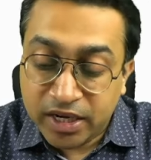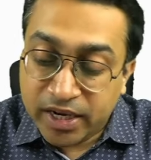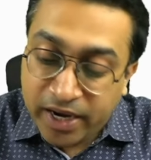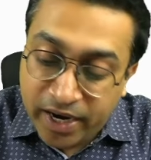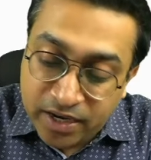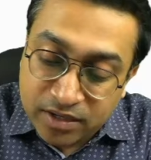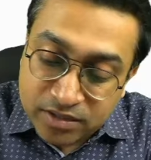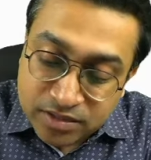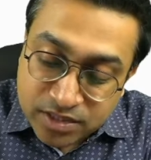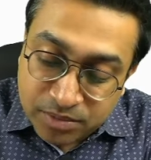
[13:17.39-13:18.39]
and
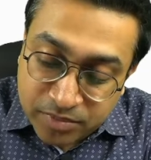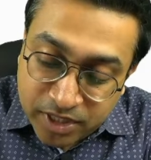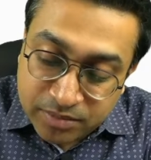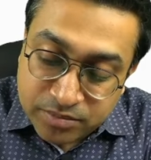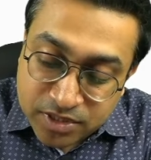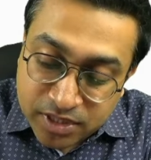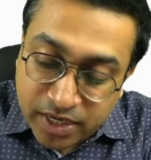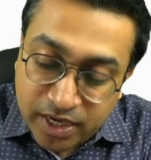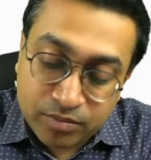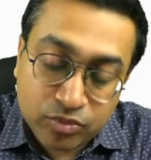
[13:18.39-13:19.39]
sometimes
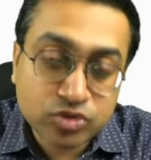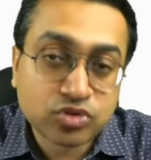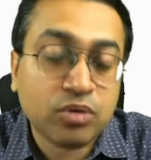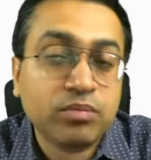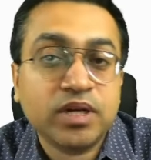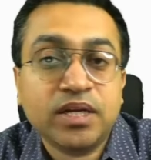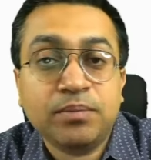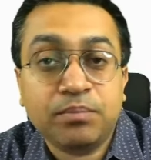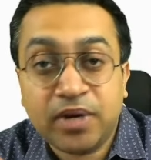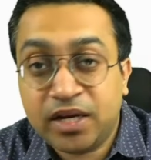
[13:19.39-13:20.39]
and most commonly
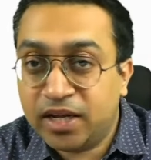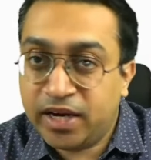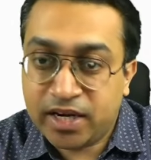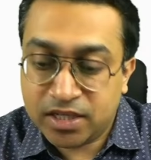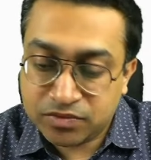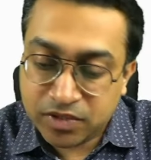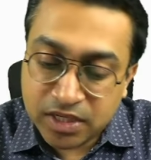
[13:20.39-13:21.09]
medial head as well.